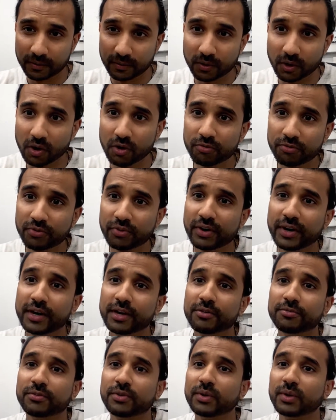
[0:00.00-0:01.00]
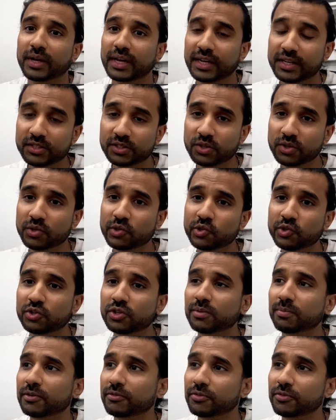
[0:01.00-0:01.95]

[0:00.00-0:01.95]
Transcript: Go for it. If you're into YouTube,